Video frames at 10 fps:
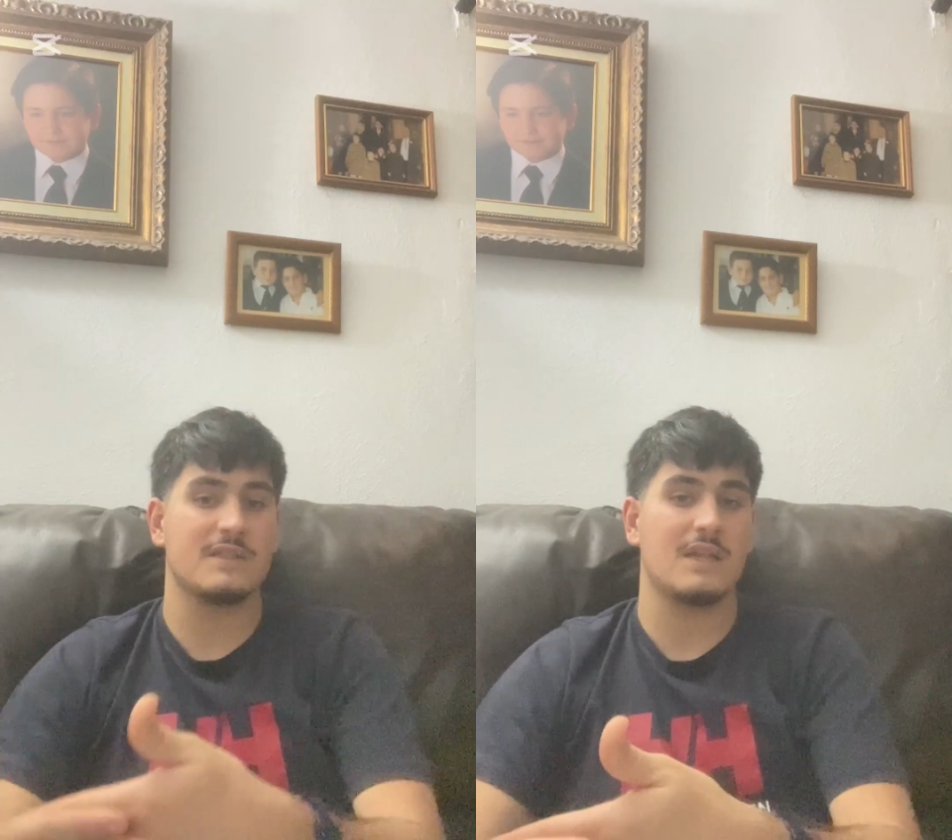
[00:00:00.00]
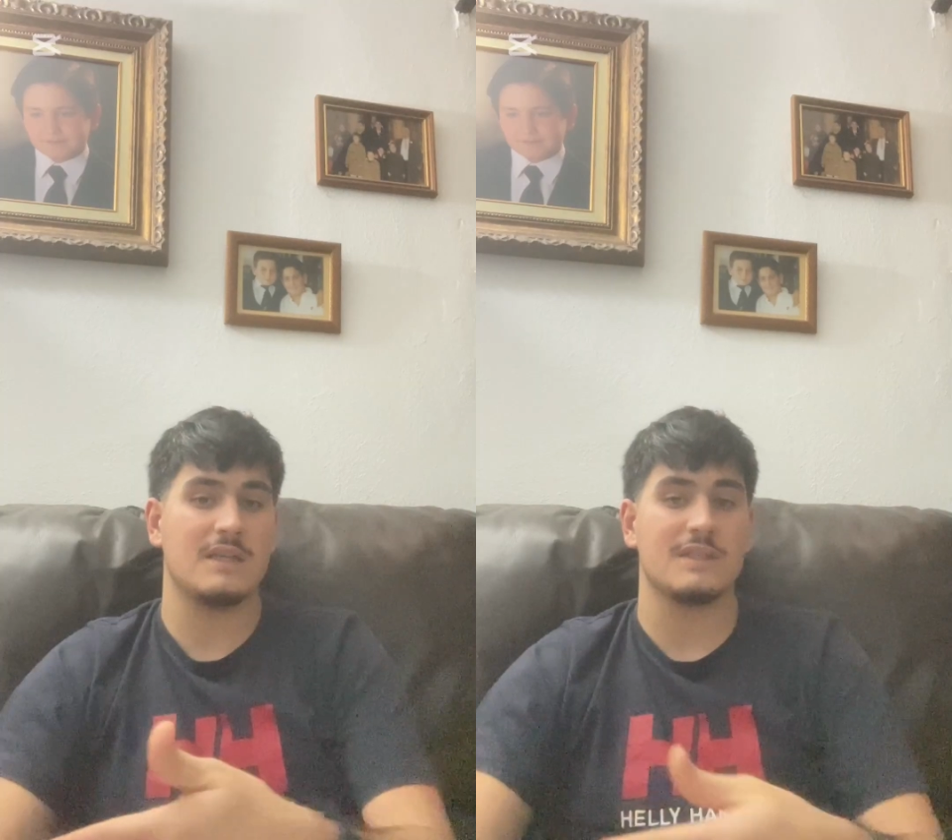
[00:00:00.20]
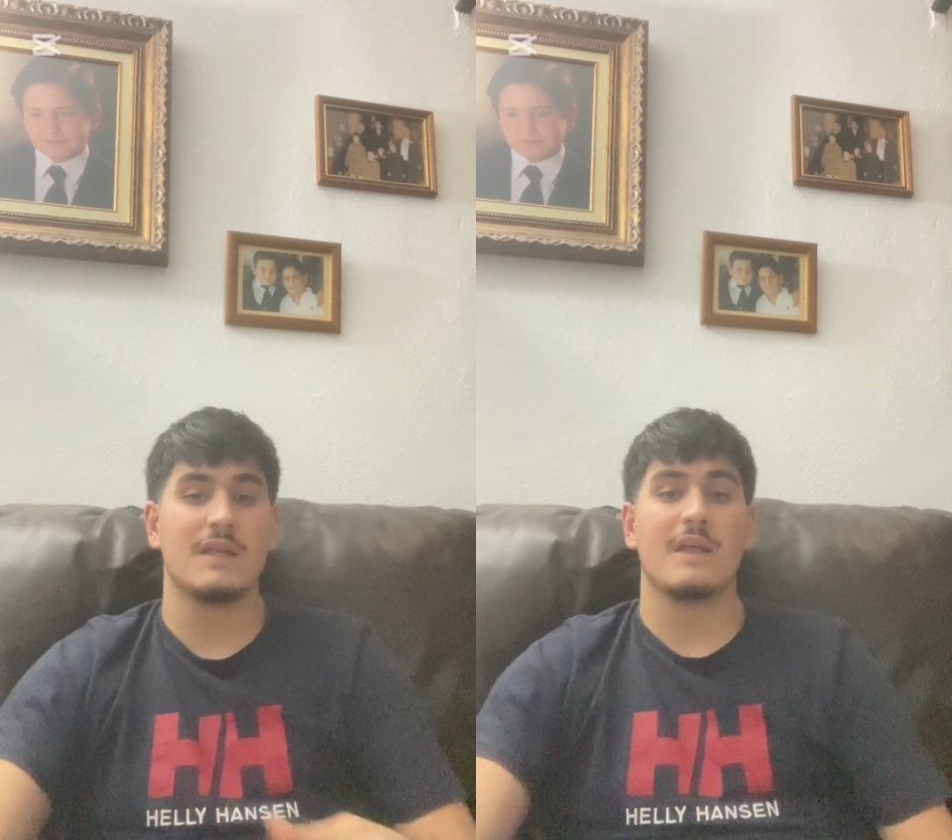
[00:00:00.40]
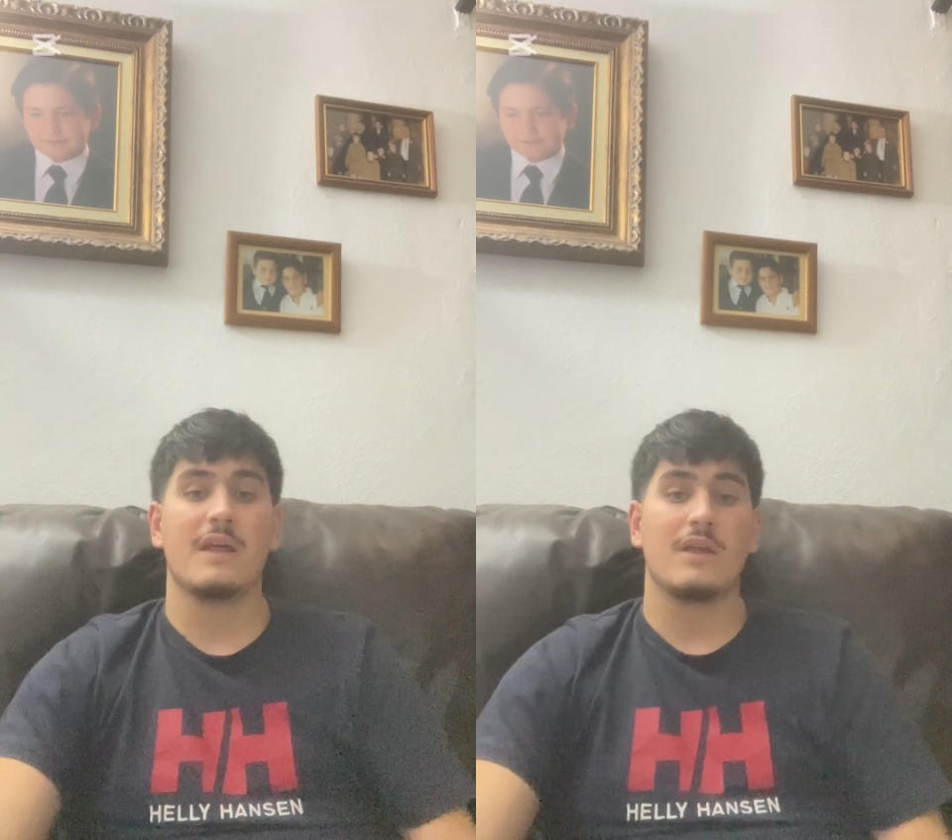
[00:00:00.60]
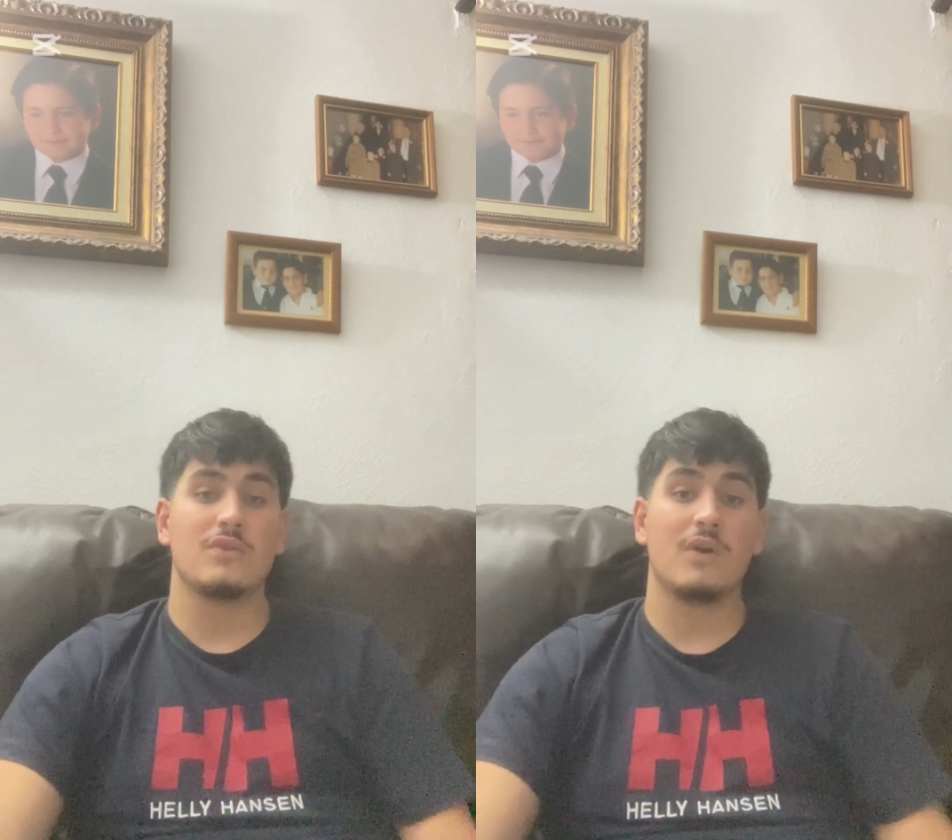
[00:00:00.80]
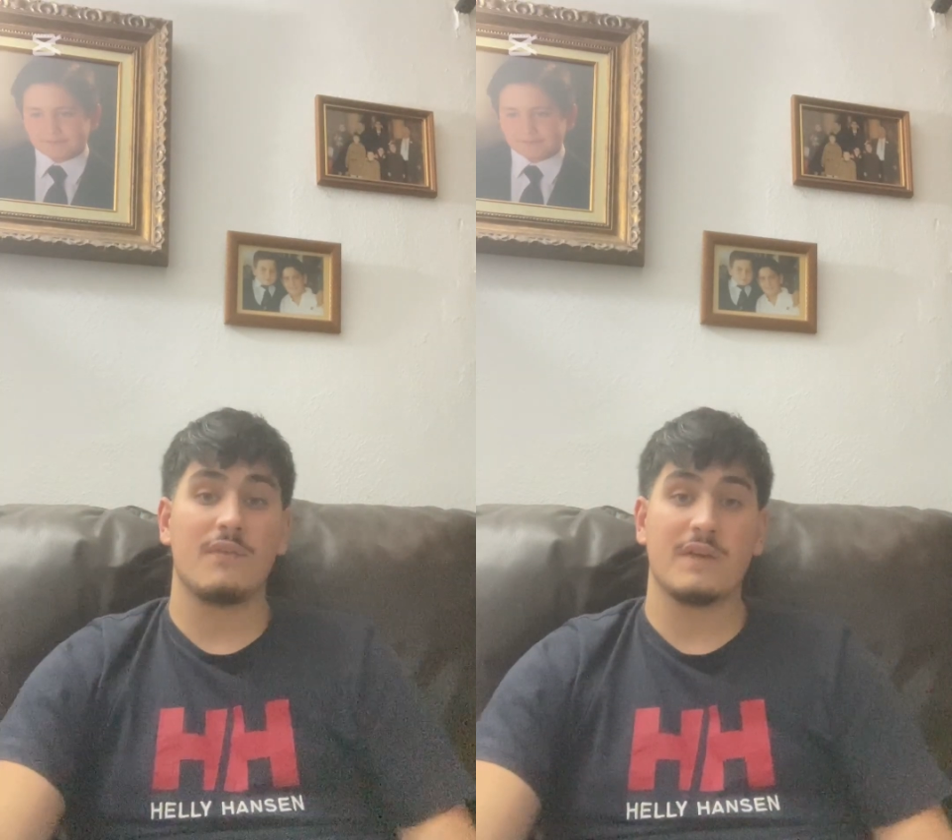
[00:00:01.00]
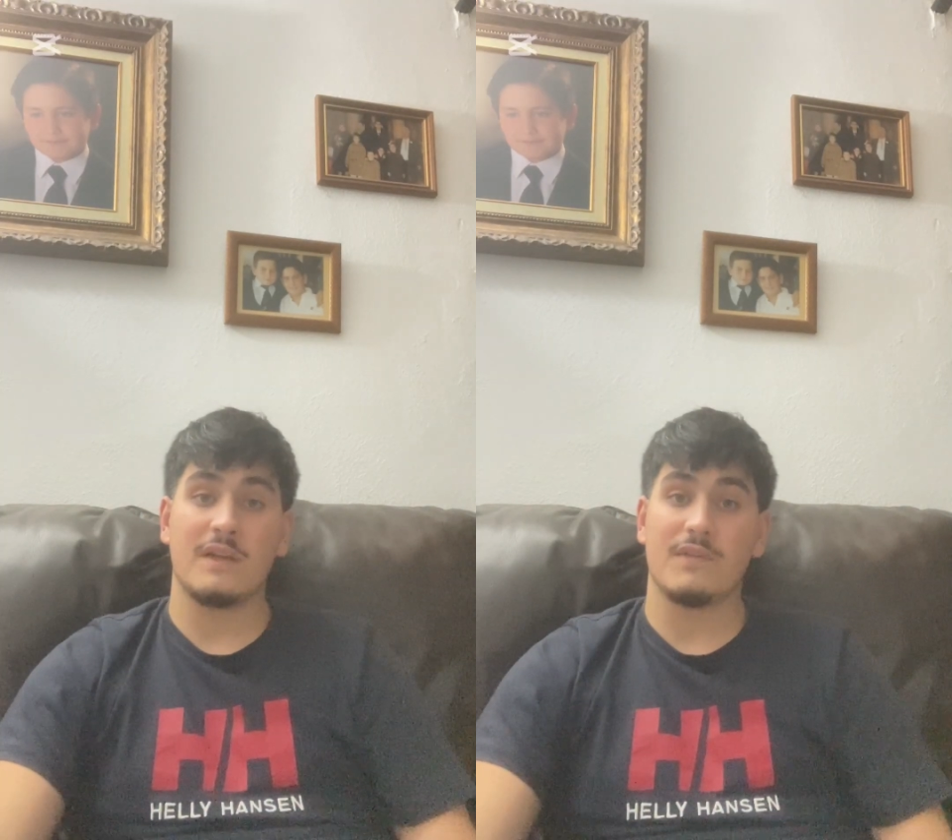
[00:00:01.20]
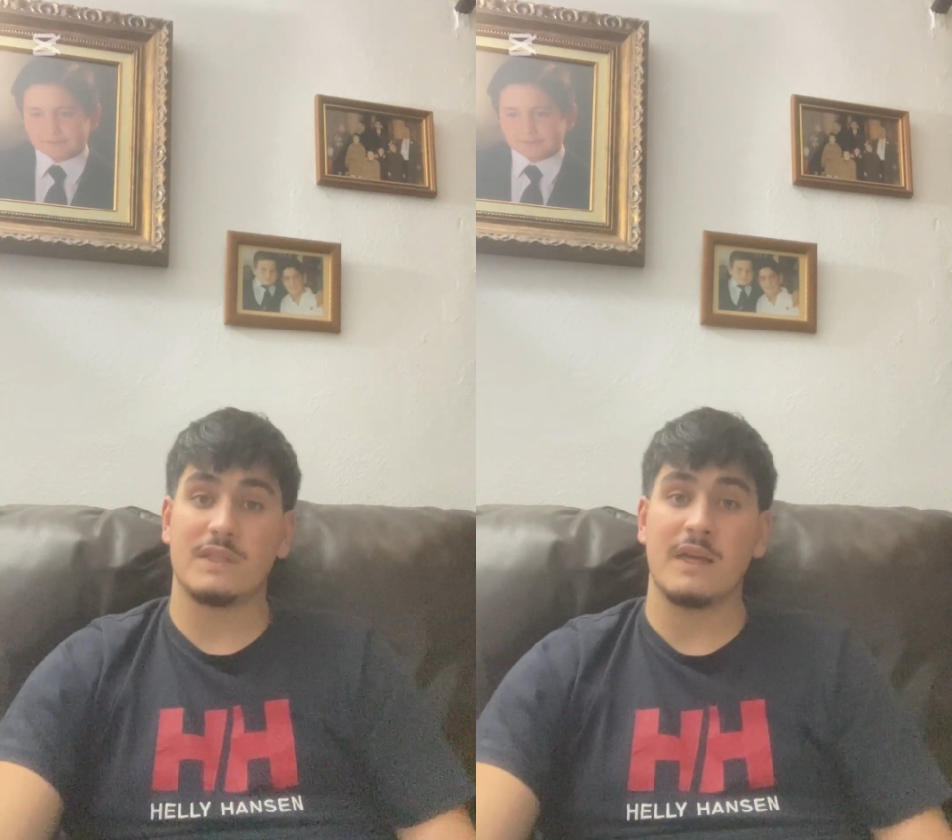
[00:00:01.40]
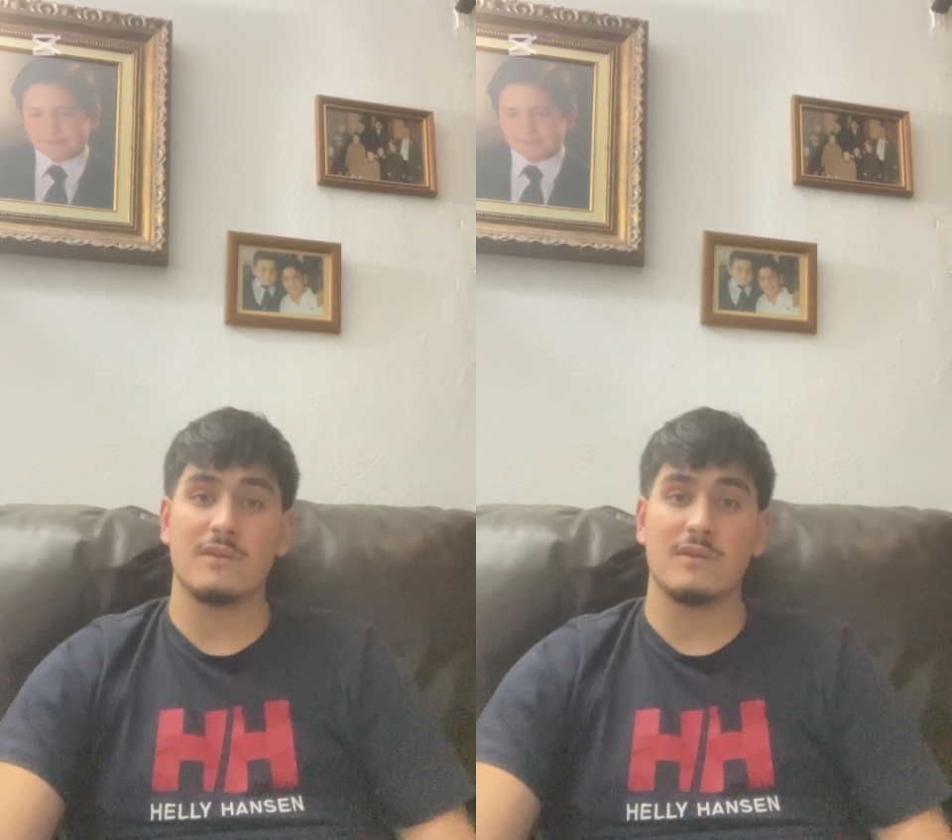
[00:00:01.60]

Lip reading: class, you have enough time